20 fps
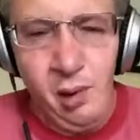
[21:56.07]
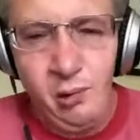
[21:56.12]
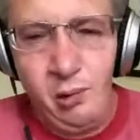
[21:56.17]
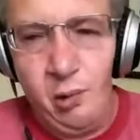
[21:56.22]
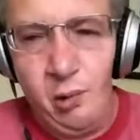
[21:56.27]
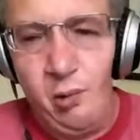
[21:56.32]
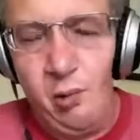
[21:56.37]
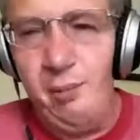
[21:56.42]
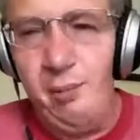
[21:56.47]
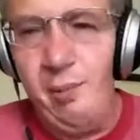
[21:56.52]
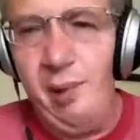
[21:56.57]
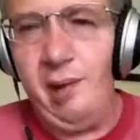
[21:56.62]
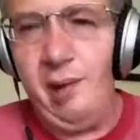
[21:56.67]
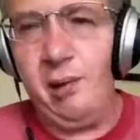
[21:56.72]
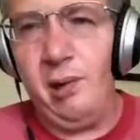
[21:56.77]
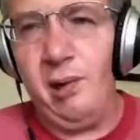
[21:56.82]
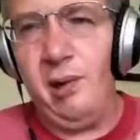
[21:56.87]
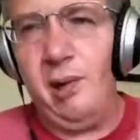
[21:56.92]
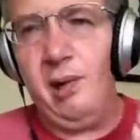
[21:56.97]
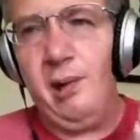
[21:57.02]
So I want to
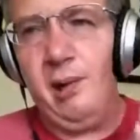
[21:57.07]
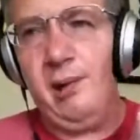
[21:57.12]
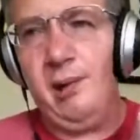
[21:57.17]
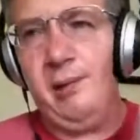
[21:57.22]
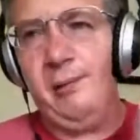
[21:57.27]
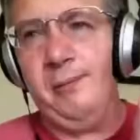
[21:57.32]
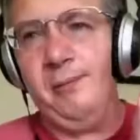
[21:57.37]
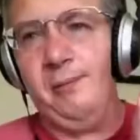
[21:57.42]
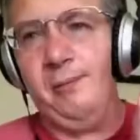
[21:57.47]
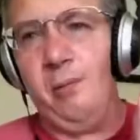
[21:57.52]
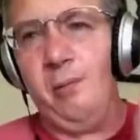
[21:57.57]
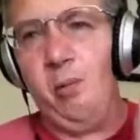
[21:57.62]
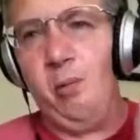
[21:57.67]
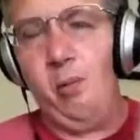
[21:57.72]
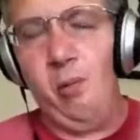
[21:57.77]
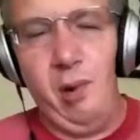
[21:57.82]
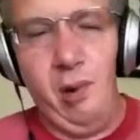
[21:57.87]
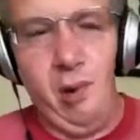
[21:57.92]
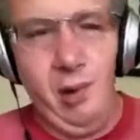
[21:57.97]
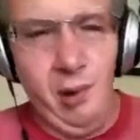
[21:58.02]
make
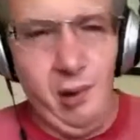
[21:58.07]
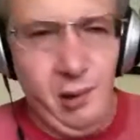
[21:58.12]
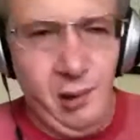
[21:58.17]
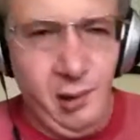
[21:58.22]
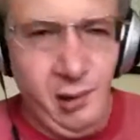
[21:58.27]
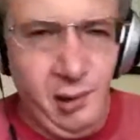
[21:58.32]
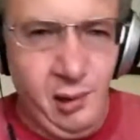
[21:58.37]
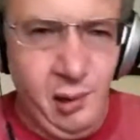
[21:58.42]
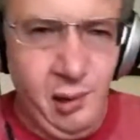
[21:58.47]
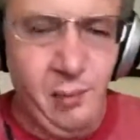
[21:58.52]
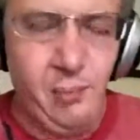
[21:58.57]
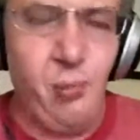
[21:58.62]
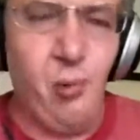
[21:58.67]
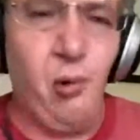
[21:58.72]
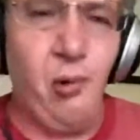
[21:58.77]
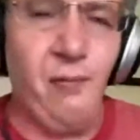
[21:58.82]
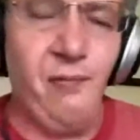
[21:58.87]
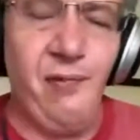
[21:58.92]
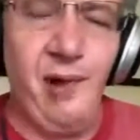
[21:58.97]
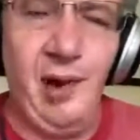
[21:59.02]
one
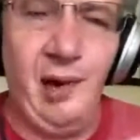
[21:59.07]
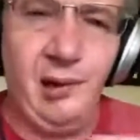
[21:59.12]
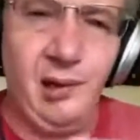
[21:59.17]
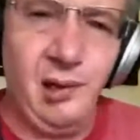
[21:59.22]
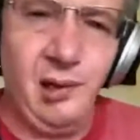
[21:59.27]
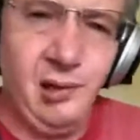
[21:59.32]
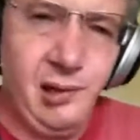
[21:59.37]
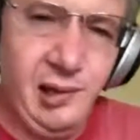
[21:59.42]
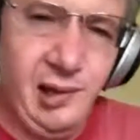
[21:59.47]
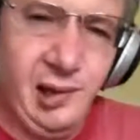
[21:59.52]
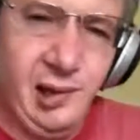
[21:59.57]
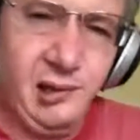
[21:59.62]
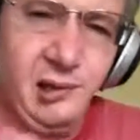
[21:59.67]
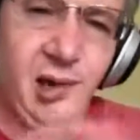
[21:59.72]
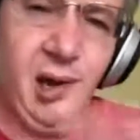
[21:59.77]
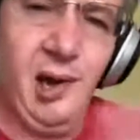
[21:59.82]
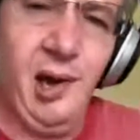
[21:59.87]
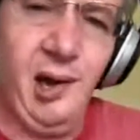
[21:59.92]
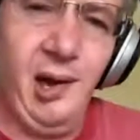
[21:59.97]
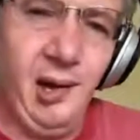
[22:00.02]
important fact, that
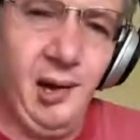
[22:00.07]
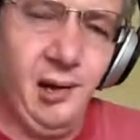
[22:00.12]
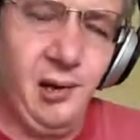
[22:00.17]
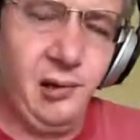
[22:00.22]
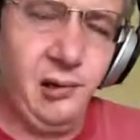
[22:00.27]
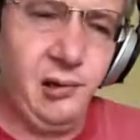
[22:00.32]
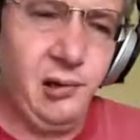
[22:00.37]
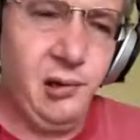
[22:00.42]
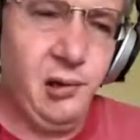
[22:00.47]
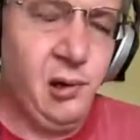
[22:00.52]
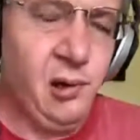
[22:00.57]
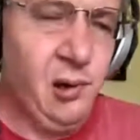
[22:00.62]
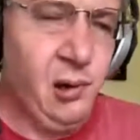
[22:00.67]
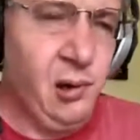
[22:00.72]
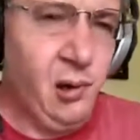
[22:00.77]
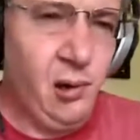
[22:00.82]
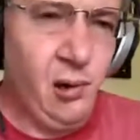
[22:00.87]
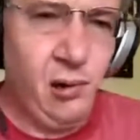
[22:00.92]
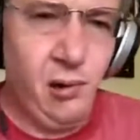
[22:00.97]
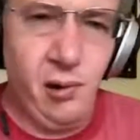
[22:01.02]
these Hangouts
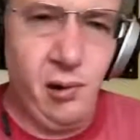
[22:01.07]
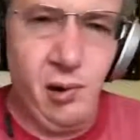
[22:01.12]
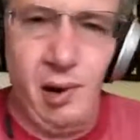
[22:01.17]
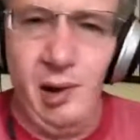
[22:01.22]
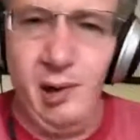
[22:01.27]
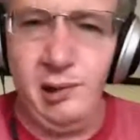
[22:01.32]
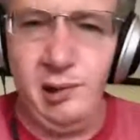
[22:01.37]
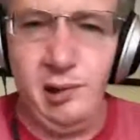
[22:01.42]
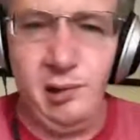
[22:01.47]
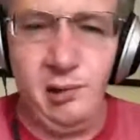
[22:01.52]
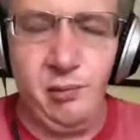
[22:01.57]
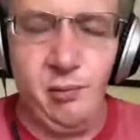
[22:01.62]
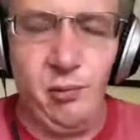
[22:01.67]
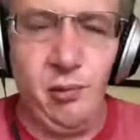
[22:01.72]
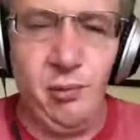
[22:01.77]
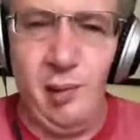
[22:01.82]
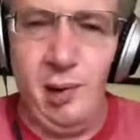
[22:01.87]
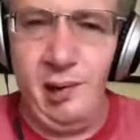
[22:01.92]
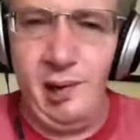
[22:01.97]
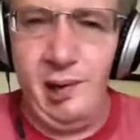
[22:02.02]
are not just
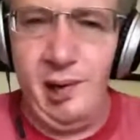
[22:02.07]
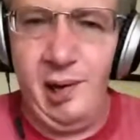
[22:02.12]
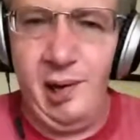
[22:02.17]
for my